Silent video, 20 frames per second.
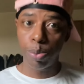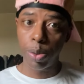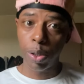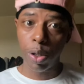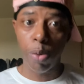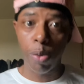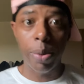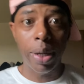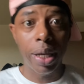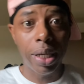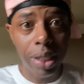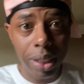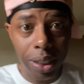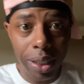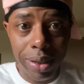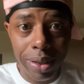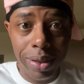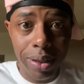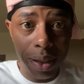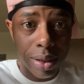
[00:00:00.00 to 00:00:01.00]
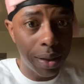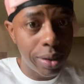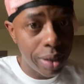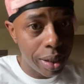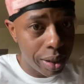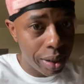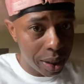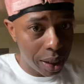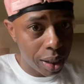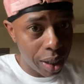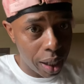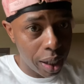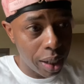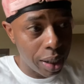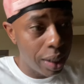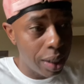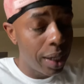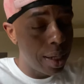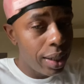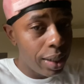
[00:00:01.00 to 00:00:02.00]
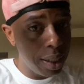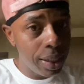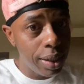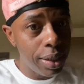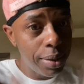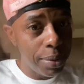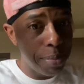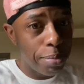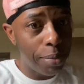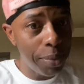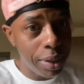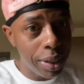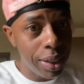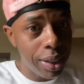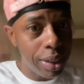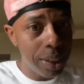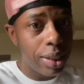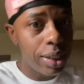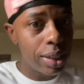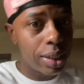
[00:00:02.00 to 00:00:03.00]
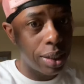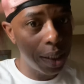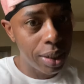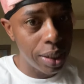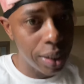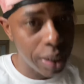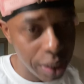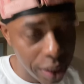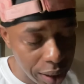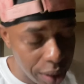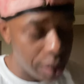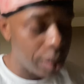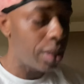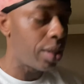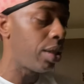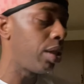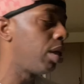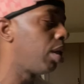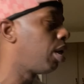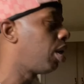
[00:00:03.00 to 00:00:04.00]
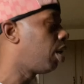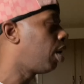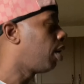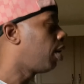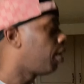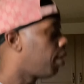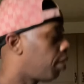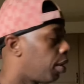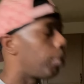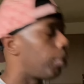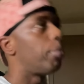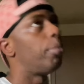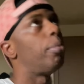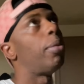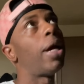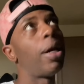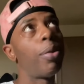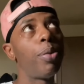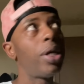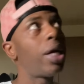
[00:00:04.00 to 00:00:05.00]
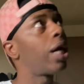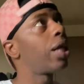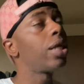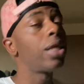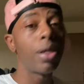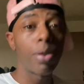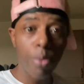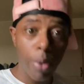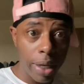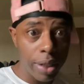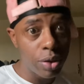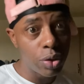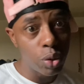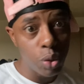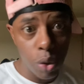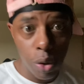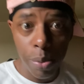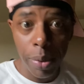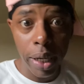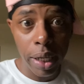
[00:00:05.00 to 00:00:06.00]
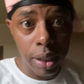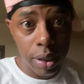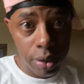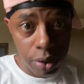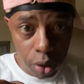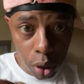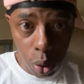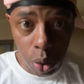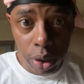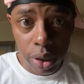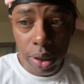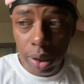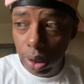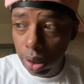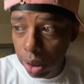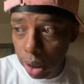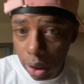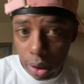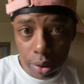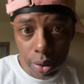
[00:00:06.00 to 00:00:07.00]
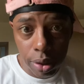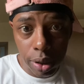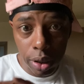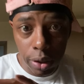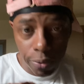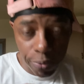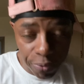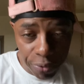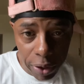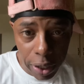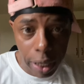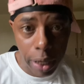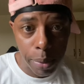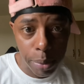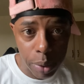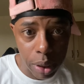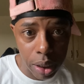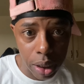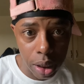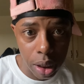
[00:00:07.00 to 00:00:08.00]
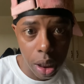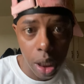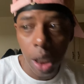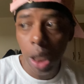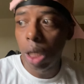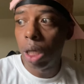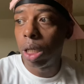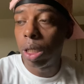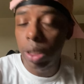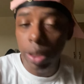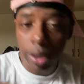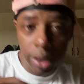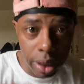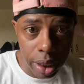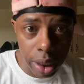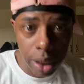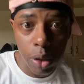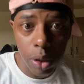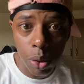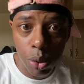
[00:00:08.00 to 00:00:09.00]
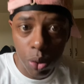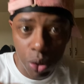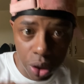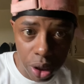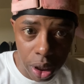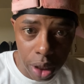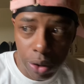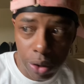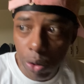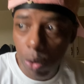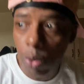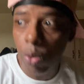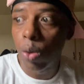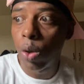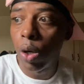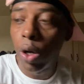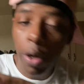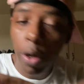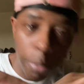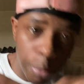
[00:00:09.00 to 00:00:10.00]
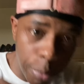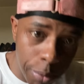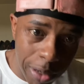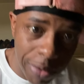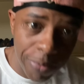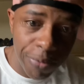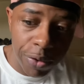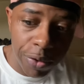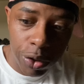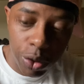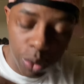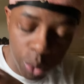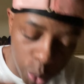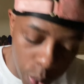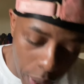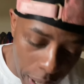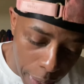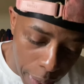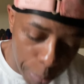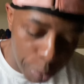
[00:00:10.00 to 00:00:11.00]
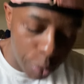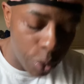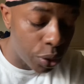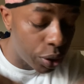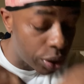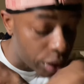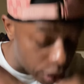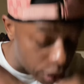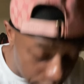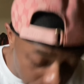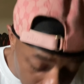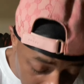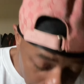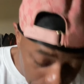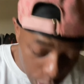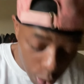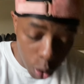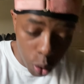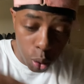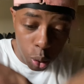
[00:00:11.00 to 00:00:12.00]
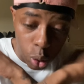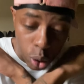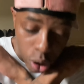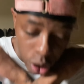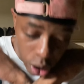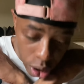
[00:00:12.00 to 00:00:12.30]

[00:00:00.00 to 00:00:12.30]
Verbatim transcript: bell, man. Get us to 10K immediately. Man, we got to get right to it, man. Condolences to the family. A Casino Jizzle, Memphis rapper Casino